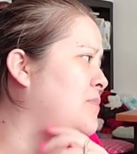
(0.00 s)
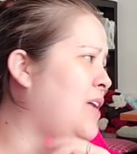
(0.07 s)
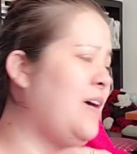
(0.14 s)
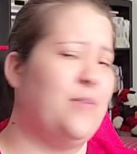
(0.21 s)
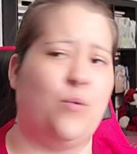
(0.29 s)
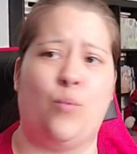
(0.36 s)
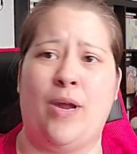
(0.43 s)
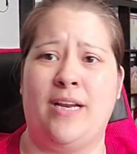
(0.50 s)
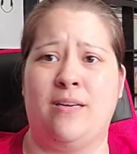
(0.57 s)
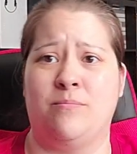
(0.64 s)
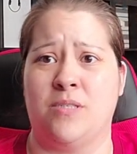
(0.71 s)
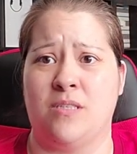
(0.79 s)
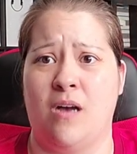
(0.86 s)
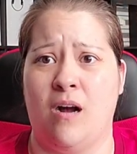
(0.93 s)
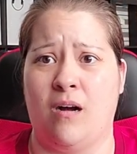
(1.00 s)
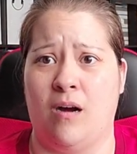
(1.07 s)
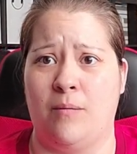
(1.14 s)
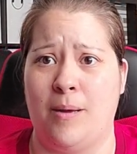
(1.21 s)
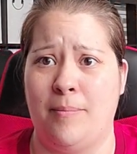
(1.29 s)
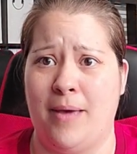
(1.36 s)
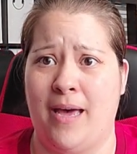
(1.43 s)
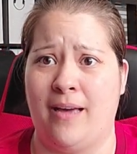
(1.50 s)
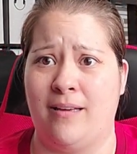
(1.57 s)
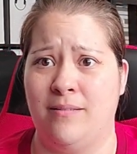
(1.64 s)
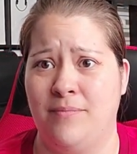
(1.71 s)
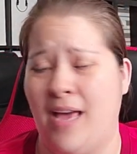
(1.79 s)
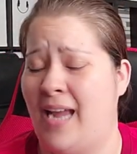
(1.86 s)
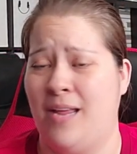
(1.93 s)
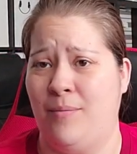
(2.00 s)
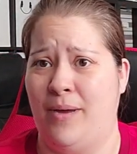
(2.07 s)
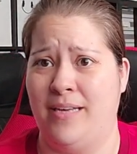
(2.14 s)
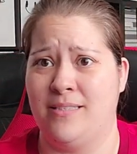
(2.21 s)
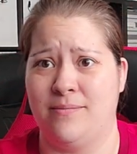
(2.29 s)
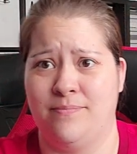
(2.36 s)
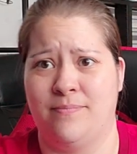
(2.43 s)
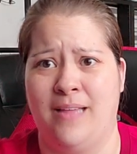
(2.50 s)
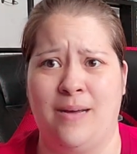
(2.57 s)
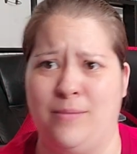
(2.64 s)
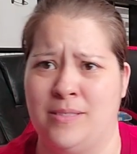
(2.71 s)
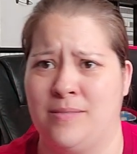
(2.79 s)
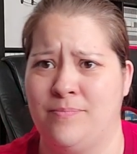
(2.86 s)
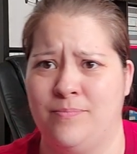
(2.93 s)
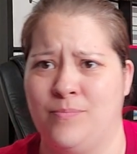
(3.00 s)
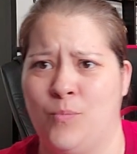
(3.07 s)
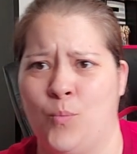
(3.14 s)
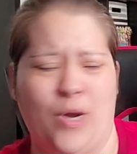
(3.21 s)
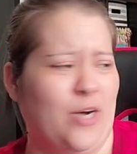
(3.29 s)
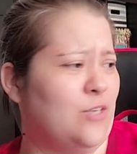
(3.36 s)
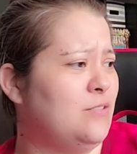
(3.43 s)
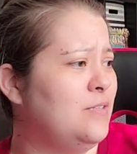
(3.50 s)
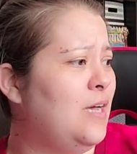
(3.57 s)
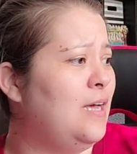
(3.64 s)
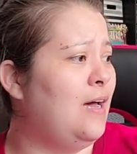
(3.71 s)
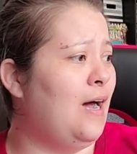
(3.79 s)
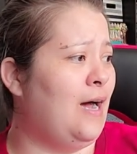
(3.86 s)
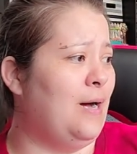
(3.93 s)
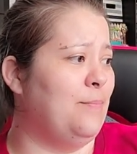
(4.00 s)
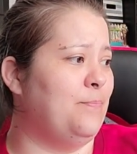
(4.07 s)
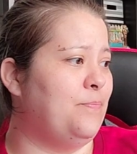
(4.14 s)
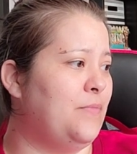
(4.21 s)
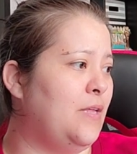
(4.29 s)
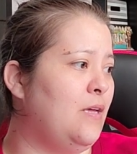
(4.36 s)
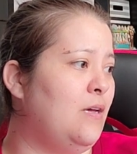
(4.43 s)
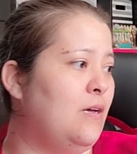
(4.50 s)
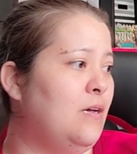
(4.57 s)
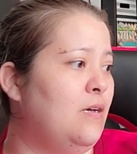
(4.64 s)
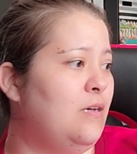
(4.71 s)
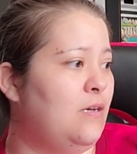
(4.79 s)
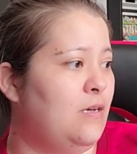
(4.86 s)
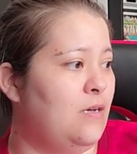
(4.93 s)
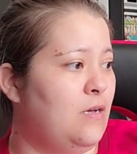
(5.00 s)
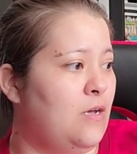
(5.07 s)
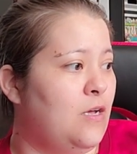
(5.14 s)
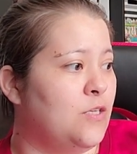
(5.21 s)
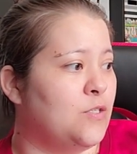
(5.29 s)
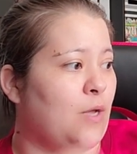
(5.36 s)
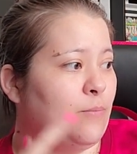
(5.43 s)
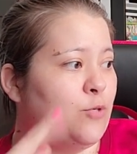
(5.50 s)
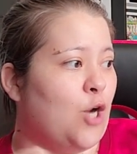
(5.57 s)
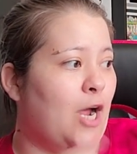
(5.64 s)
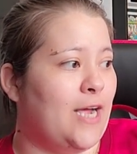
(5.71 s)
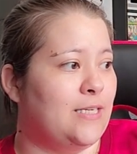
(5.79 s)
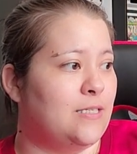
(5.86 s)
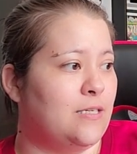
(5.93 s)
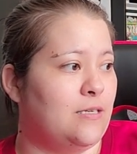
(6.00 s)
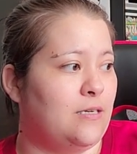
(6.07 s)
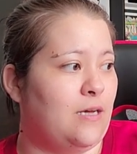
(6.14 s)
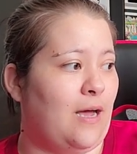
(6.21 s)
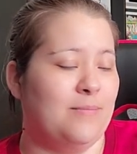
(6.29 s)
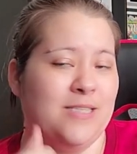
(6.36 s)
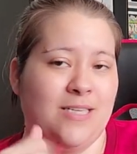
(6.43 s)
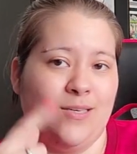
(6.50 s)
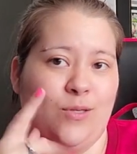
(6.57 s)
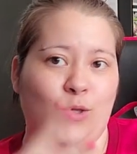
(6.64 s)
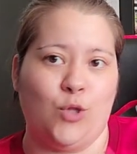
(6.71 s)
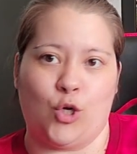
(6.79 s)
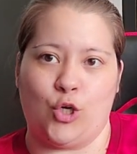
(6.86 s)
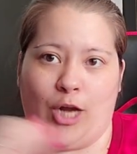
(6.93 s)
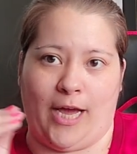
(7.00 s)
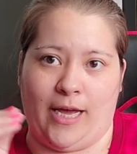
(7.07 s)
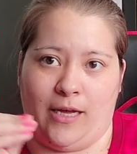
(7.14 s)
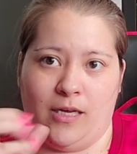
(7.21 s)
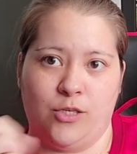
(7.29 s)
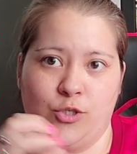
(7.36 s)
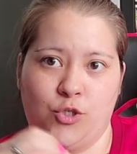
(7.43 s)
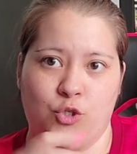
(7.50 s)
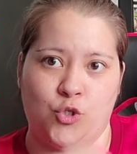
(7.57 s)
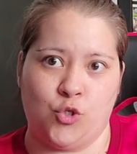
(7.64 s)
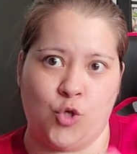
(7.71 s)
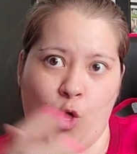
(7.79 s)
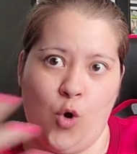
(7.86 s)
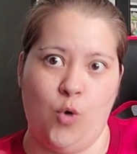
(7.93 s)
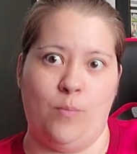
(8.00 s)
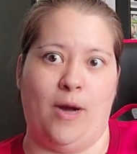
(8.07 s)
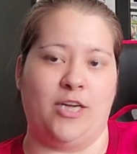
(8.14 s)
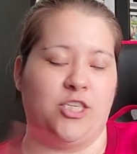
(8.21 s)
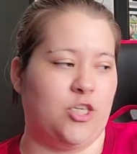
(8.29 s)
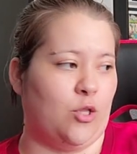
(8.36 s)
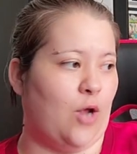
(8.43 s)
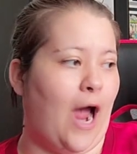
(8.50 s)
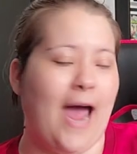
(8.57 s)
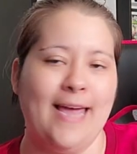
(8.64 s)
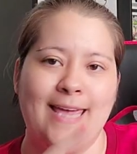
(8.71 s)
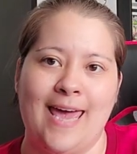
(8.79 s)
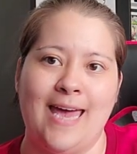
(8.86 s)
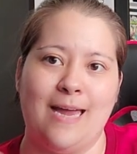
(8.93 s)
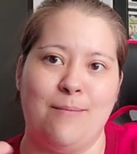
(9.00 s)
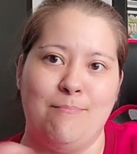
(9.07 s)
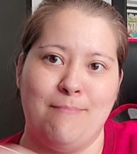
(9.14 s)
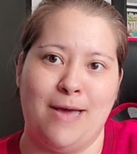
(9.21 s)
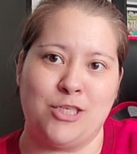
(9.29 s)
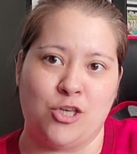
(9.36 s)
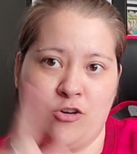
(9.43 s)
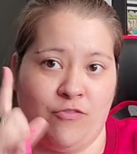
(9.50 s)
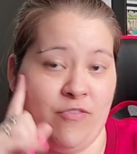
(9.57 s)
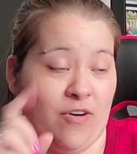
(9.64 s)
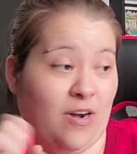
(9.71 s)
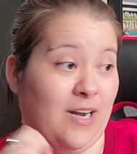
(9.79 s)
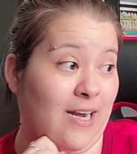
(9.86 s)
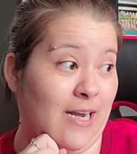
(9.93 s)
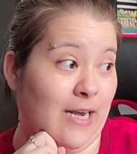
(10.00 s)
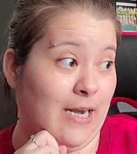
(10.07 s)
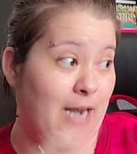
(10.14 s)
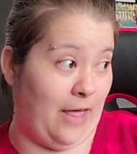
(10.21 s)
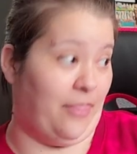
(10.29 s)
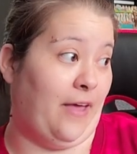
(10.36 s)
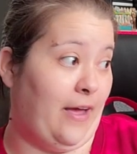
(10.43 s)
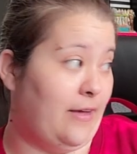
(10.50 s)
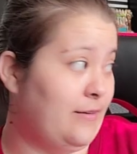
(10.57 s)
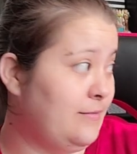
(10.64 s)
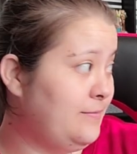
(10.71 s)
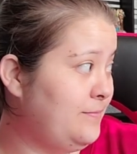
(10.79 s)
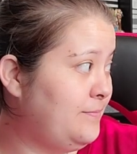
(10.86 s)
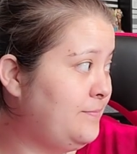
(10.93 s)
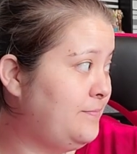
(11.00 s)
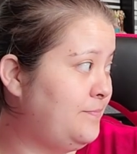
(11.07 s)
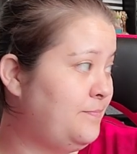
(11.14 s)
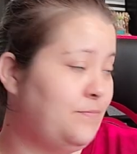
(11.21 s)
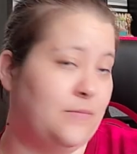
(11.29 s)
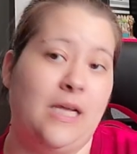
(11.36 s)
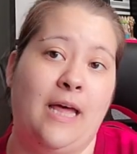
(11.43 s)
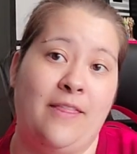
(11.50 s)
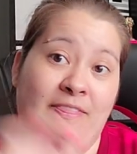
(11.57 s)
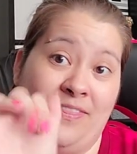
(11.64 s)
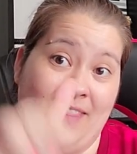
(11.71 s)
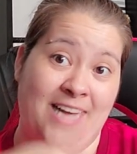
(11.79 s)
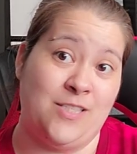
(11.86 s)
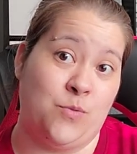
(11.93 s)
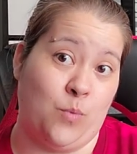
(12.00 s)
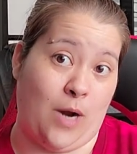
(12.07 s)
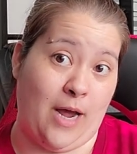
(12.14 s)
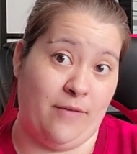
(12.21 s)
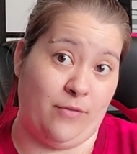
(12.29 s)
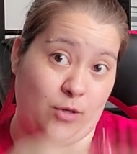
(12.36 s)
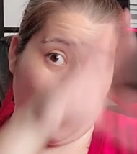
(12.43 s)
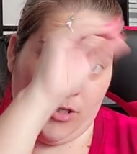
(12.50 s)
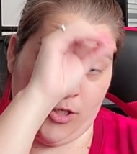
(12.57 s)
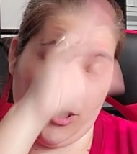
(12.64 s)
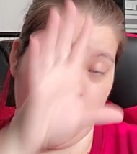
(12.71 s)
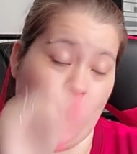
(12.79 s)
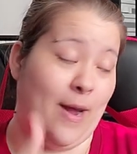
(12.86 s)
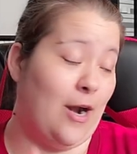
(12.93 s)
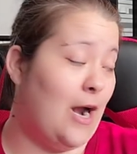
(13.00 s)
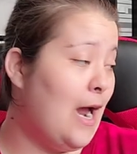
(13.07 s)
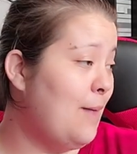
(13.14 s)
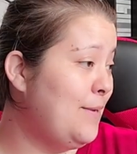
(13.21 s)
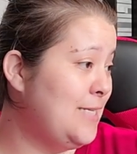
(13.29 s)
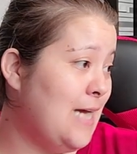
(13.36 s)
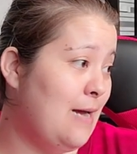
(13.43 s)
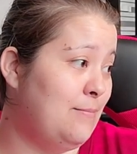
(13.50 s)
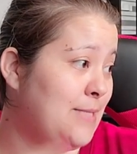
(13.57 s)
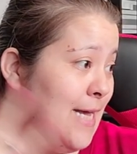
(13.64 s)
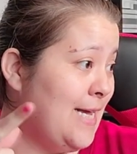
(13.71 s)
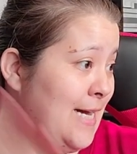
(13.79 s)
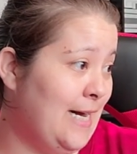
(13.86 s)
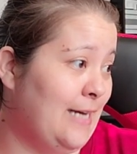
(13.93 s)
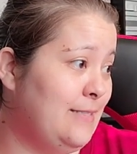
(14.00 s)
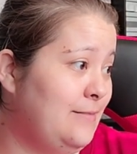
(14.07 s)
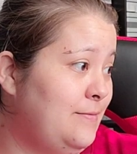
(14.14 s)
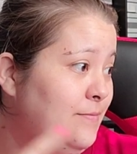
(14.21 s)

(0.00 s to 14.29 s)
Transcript: I have a random sock on my bag. Anyways, that was weird. Um, so I'm trying to, I'm still learning so much. To, I can't measure for nothing. That's what I've learned. No matter how many times I cut,